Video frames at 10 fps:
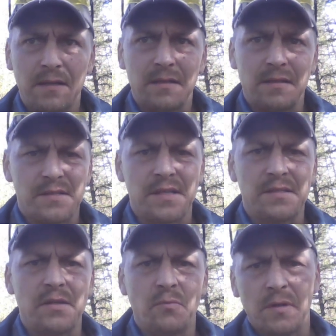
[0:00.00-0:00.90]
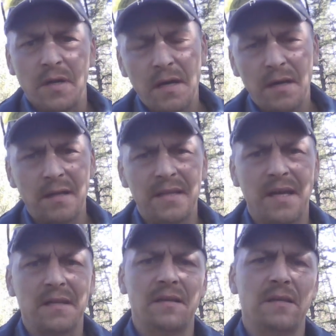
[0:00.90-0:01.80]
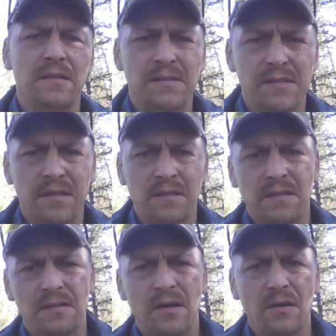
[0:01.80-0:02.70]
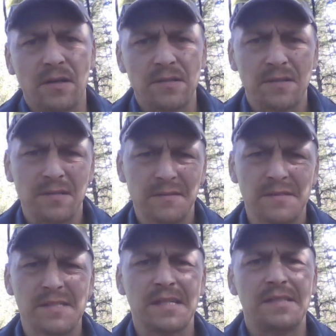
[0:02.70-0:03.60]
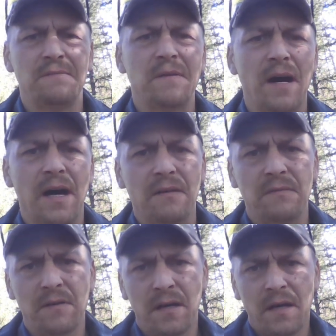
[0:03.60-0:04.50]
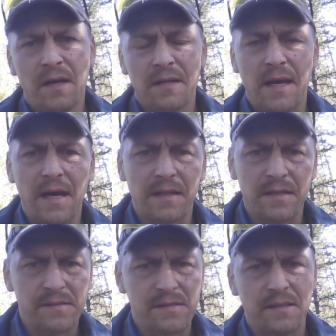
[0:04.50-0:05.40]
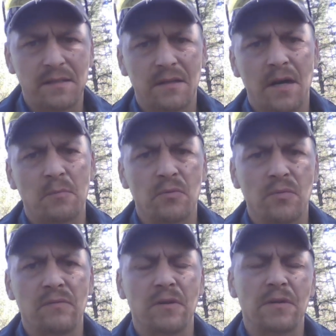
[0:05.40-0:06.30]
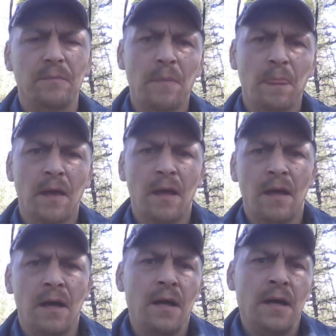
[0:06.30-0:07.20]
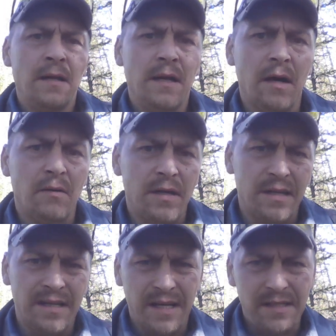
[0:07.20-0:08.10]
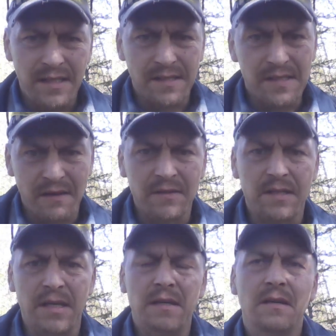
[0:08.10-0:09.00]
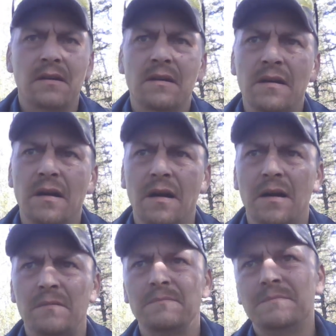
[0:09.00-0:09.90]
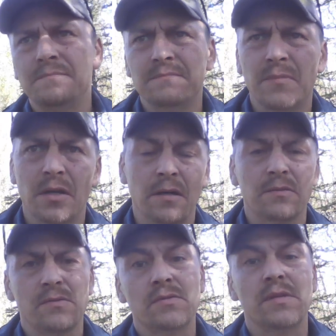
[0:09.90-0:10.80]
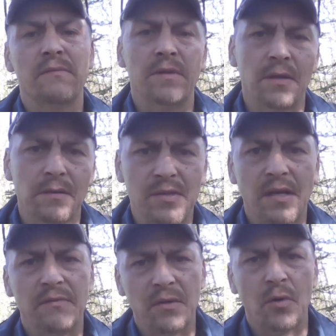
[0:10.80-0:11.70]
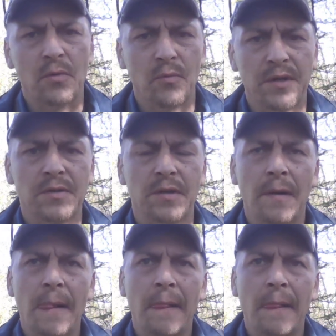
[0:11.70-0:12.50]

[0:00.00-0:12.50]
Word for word: at 61, they had the incident in the Tongass. 65, they had the incident in the Copper River. Now, in 1970, um, uh, 70, 71 winter,